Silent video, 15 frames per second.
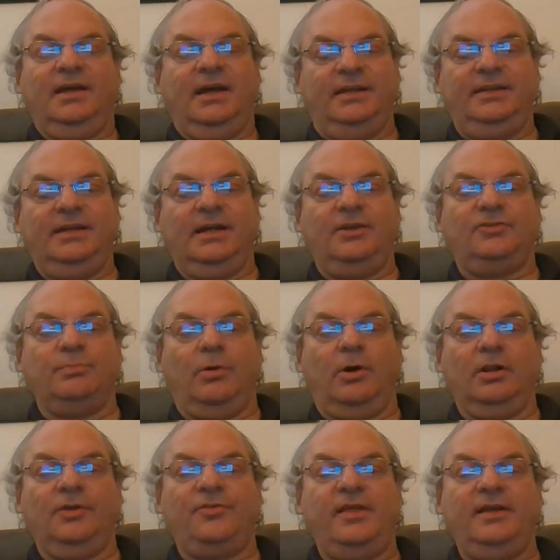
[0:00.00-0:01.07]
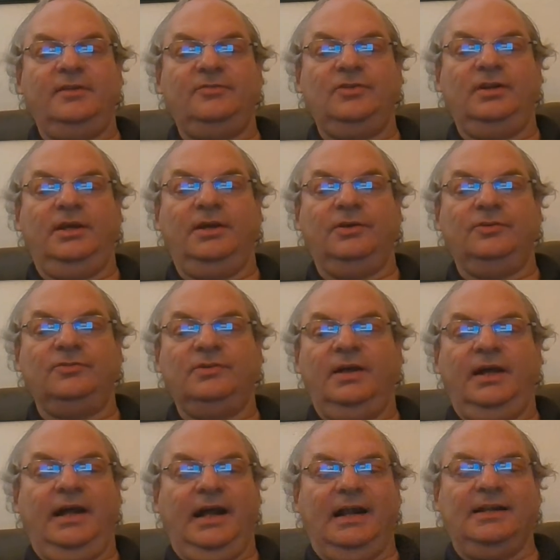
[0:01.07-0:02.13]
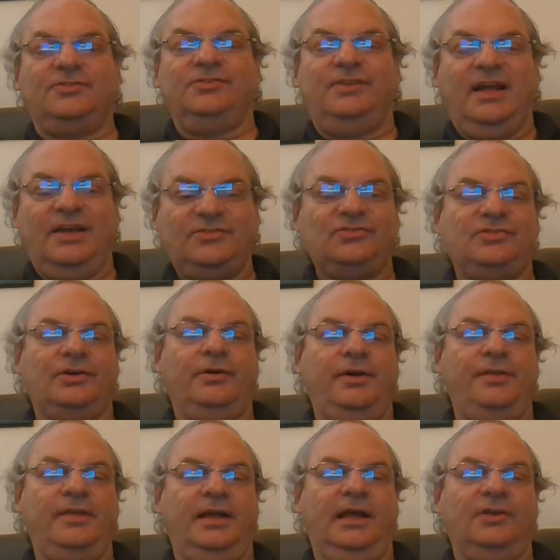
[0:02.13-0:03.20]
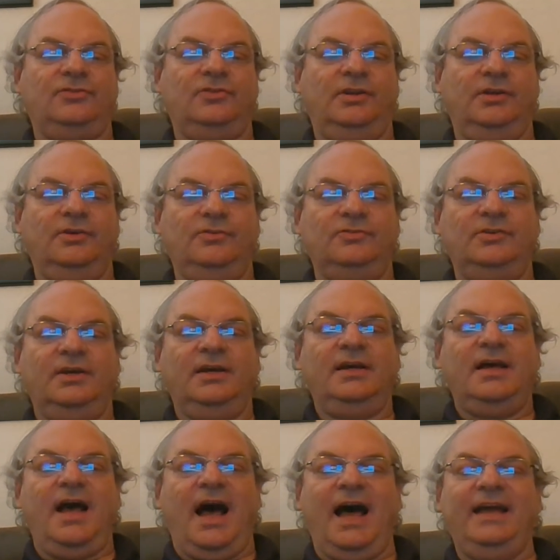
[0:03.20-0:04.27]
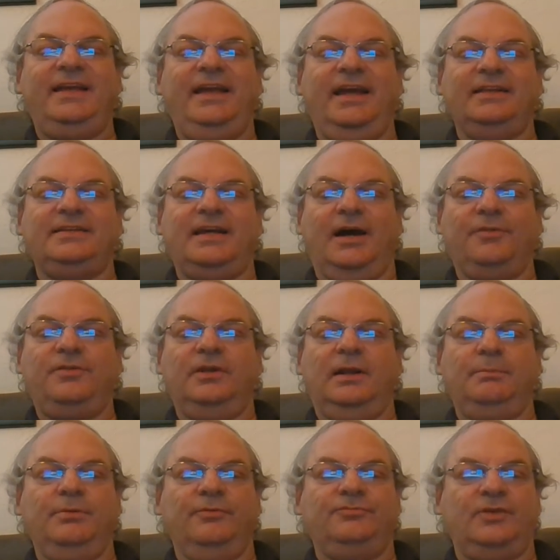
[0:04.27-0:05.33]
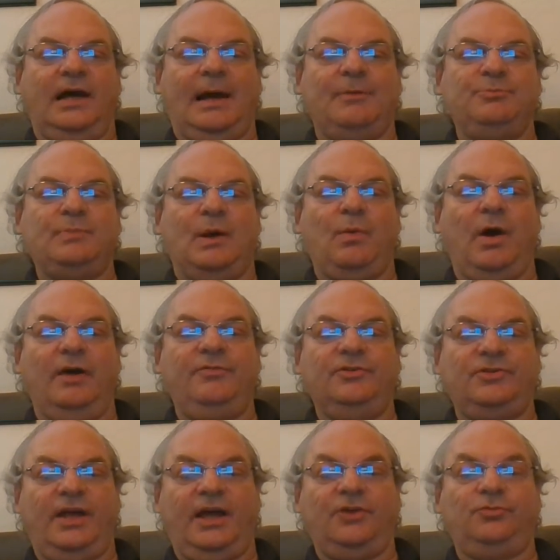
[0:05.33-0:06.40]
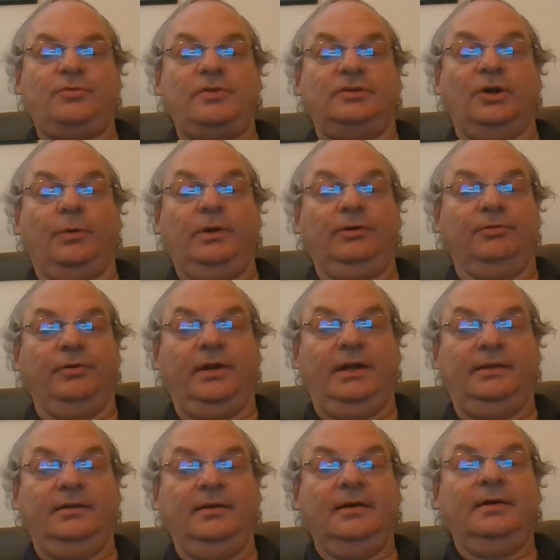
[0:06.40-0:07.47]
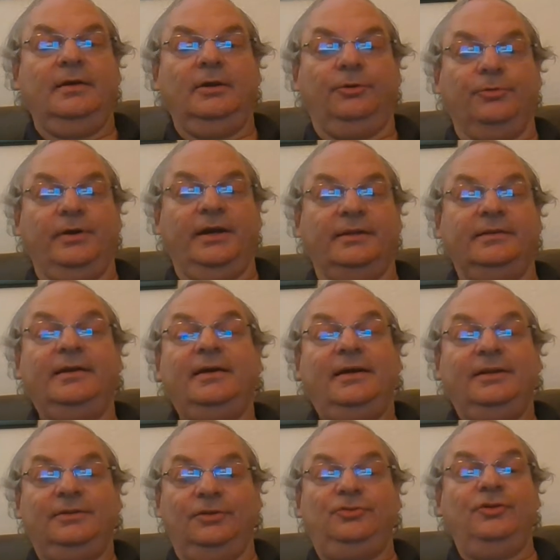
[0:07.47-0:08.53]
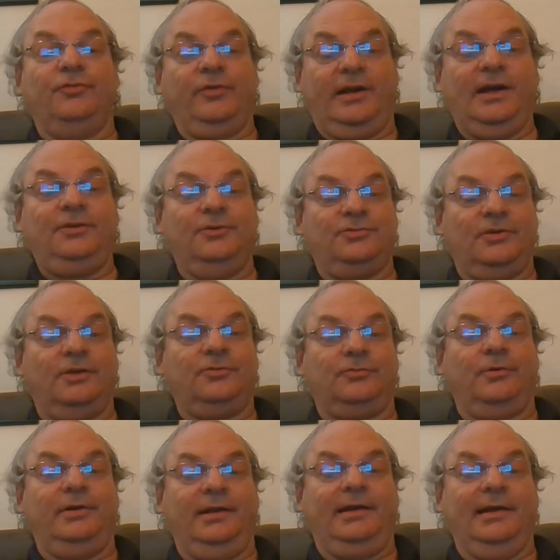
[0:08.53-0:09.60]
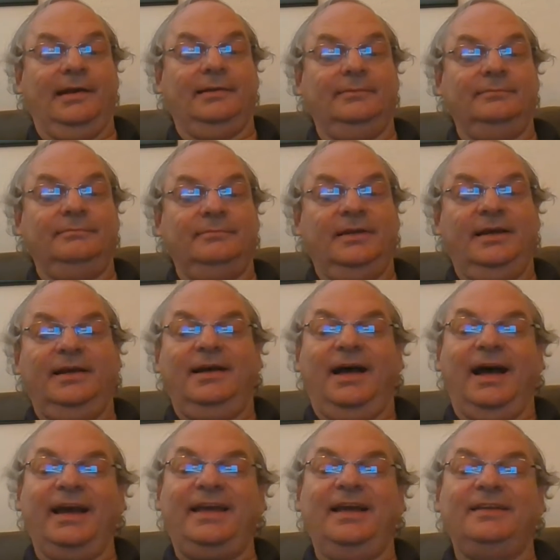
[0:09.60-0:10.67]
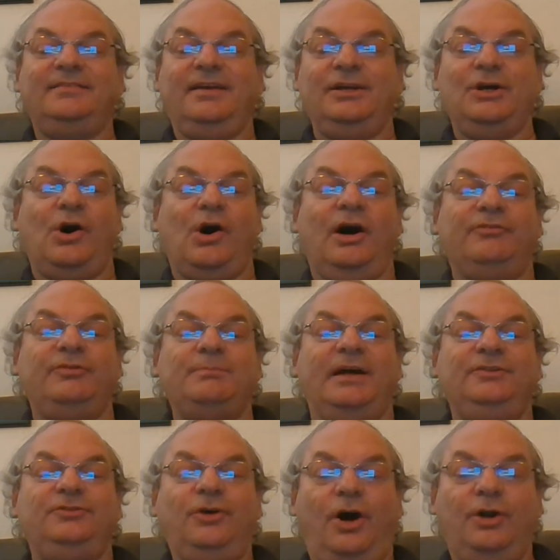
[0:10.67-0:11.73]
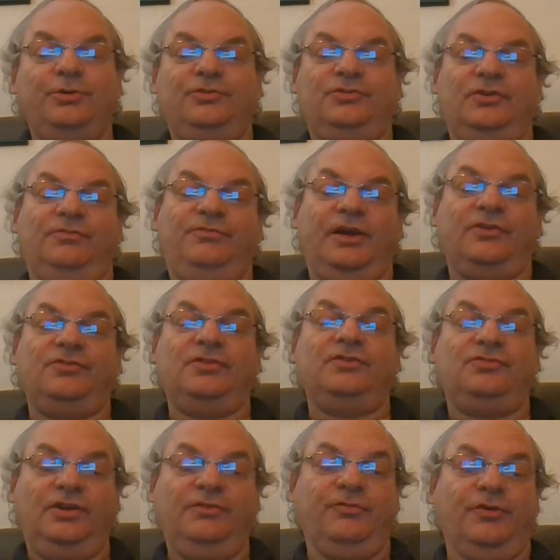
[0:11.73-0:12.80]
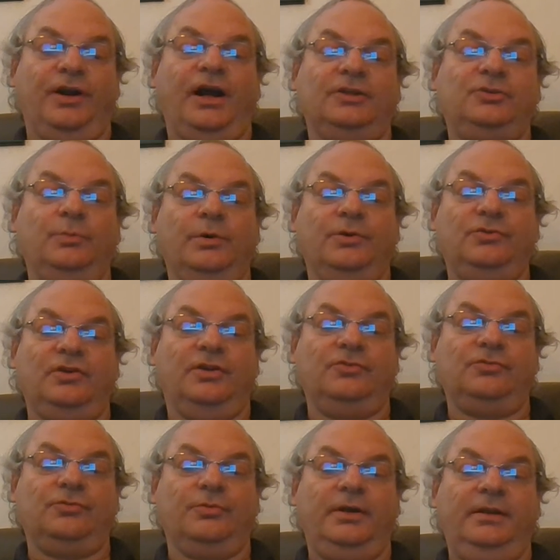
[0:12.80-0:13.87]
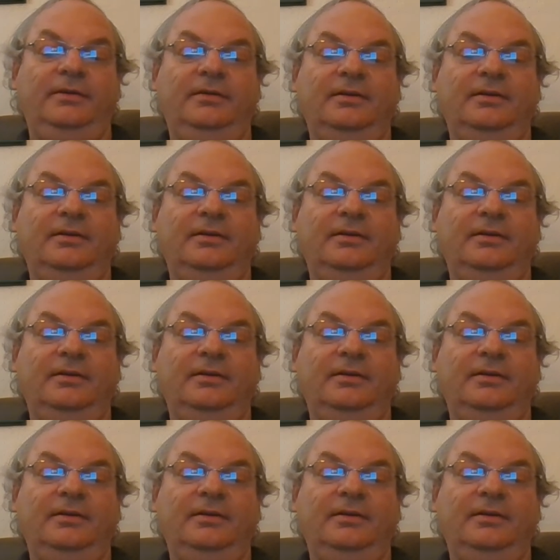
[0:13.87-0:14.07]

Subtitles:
And yet, as small a thing as it is, and as necessary a thing as it is, I can't count the number of times my wife has asked with a knowing grin, did you forget your sunscreen again? I can't tell you how often my daughter has confessed that she forgot to wear sunscreen.